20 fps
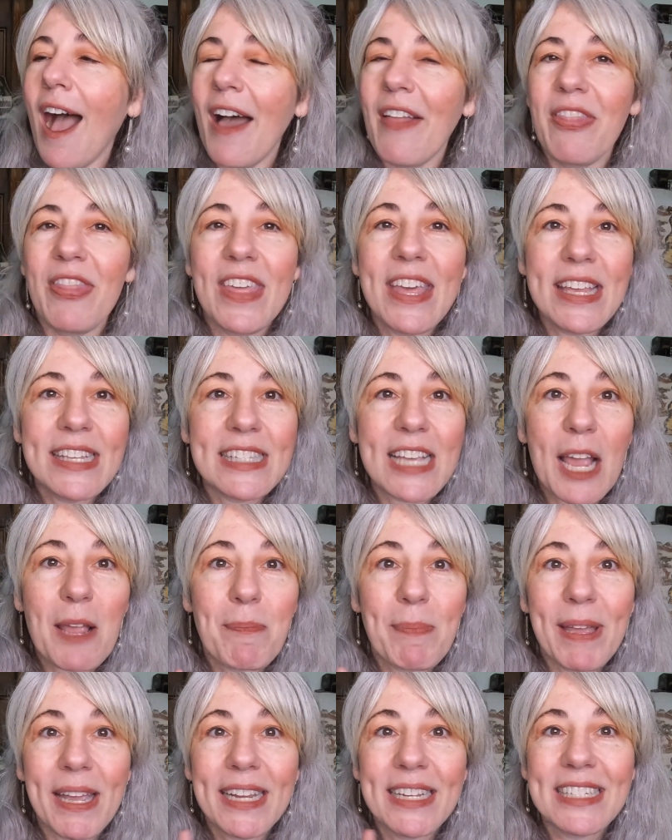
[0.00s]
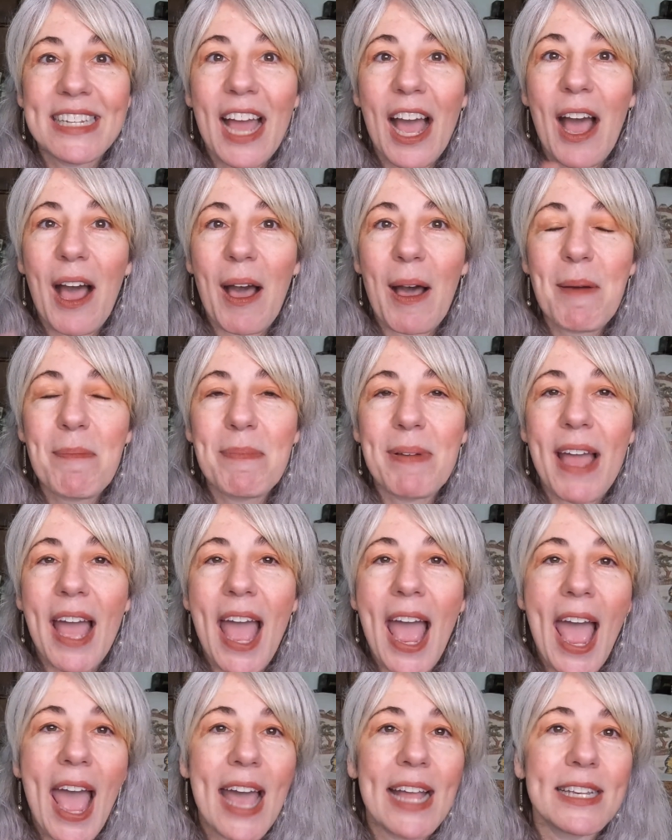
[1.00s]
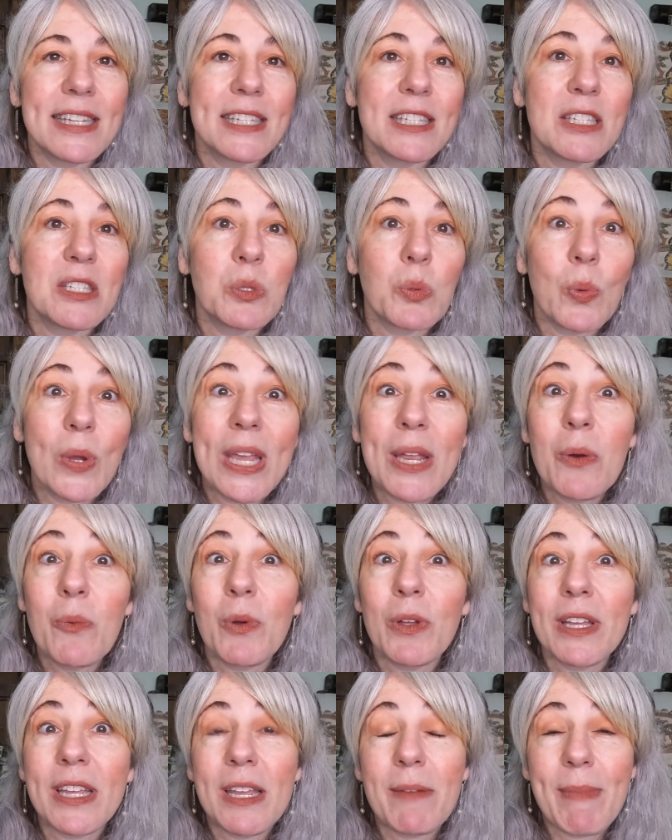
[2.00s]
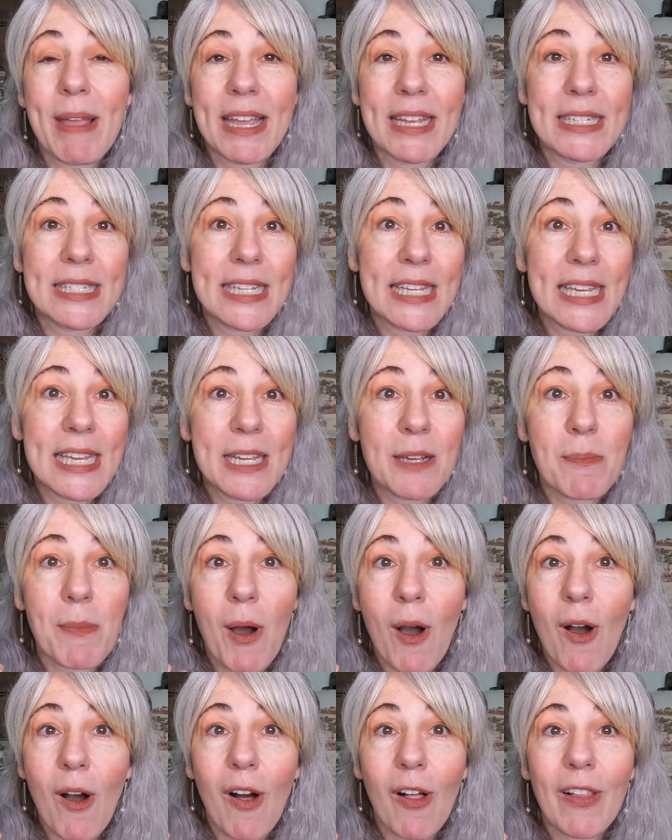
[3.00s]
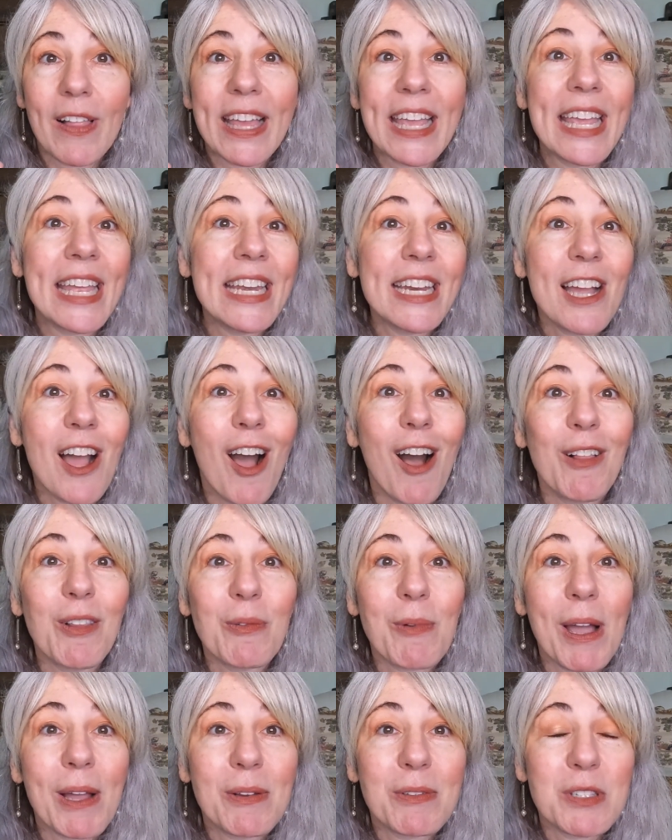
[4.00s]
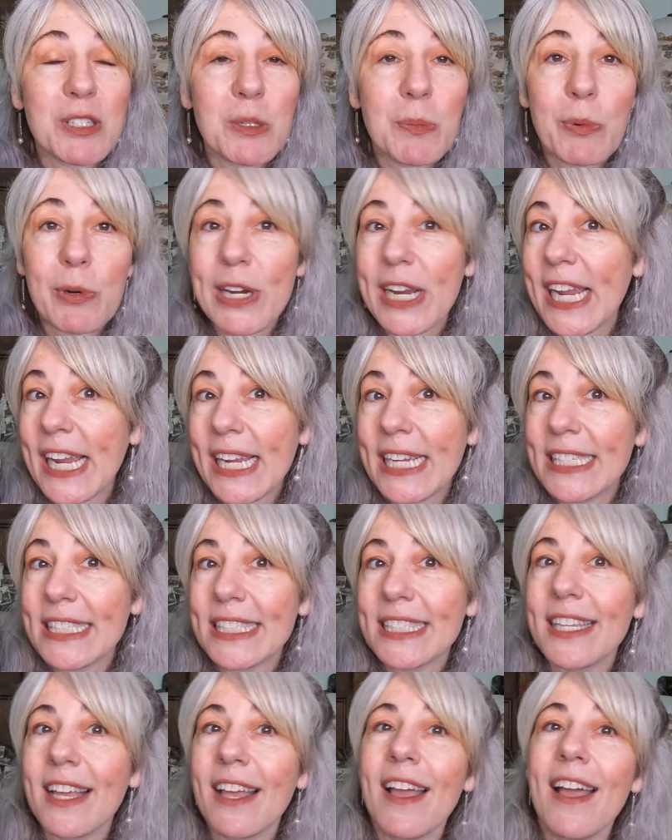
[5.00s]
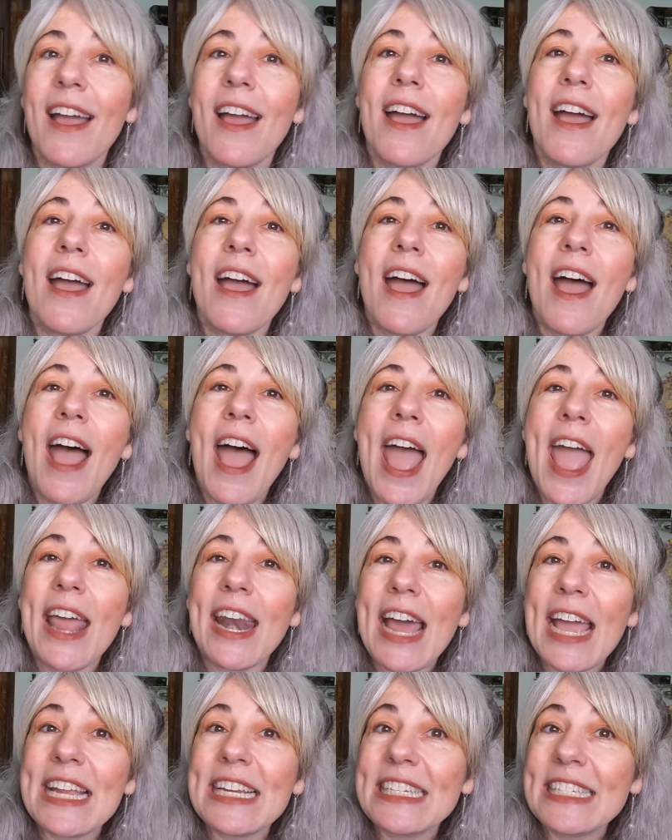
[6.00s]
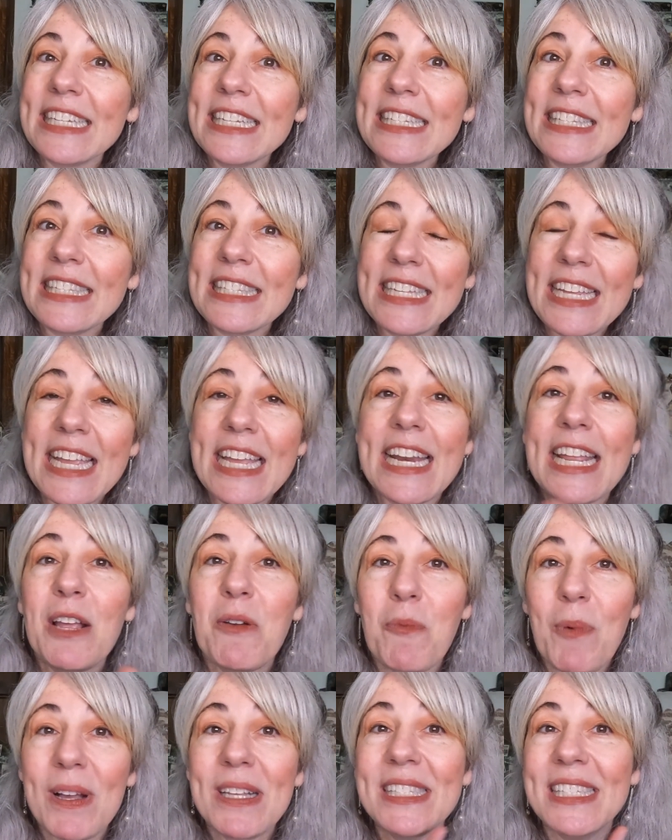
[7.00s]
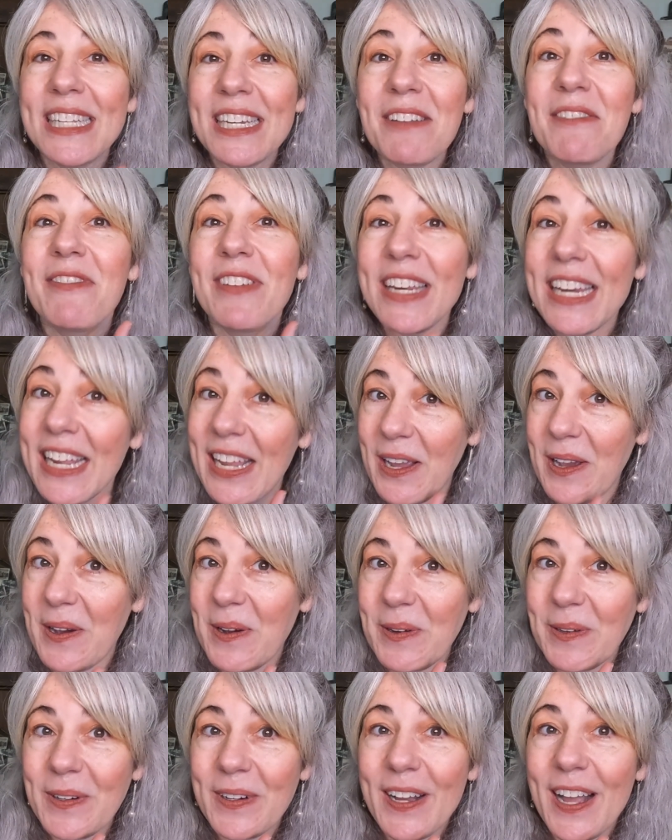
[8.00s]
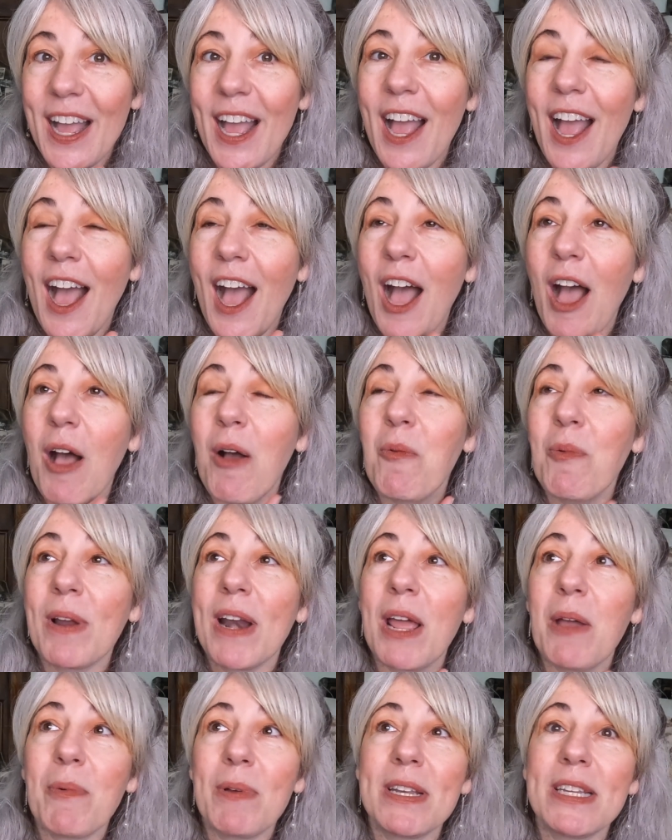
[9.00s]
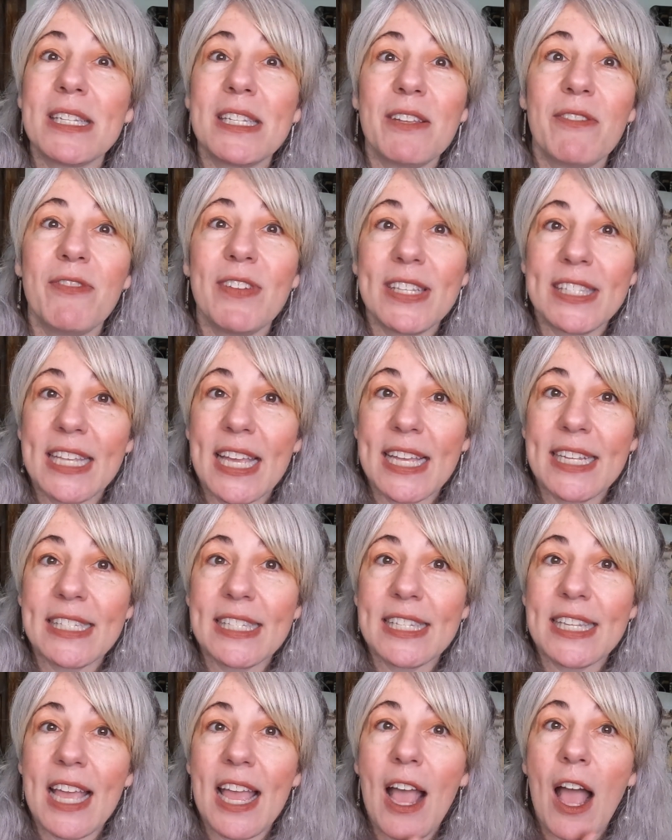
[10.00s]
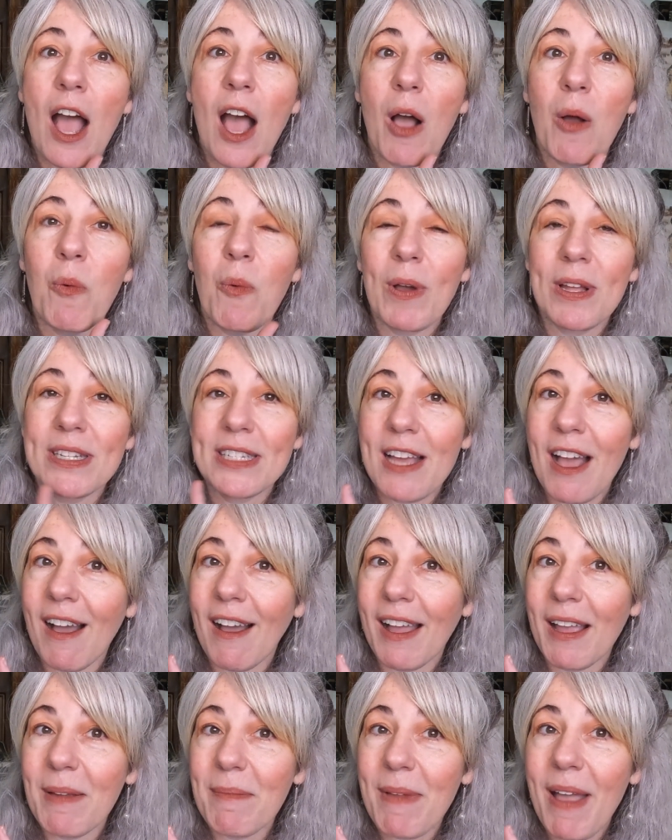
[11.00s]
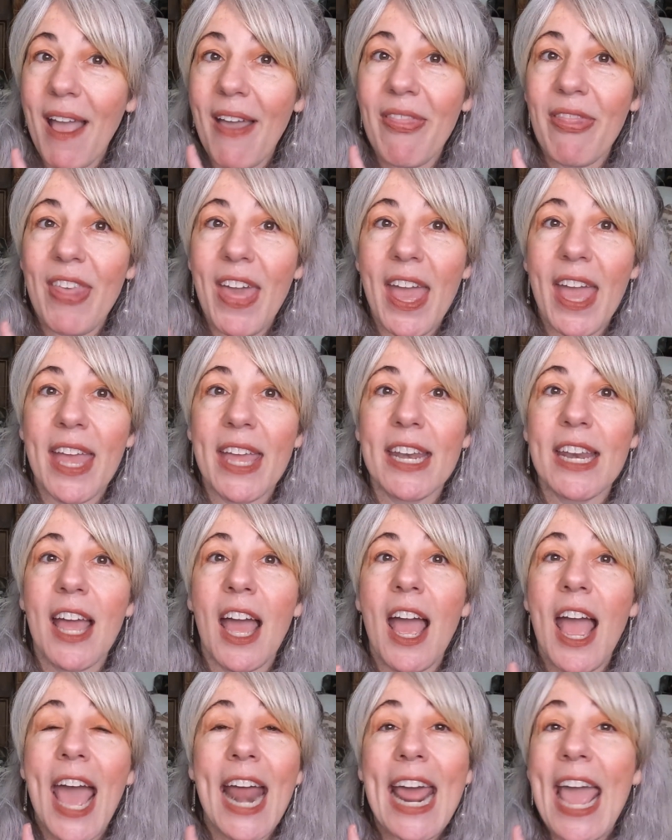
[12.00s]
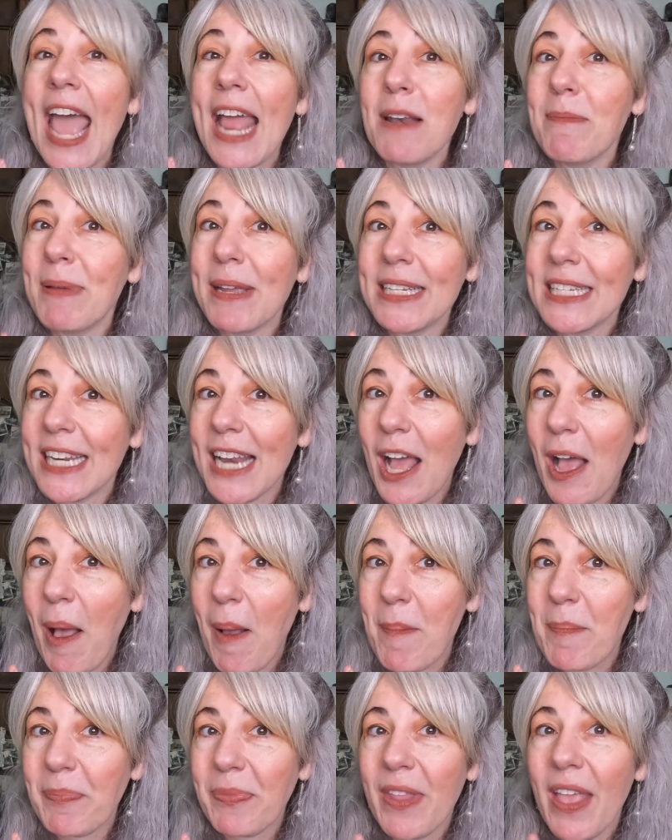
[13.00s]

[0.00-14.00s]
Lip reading: This I picked up at Sweet William Antique Mall in Colorado Springs. And I did see it. It was in a video when I went to visit one time, and I hadn't picked it up.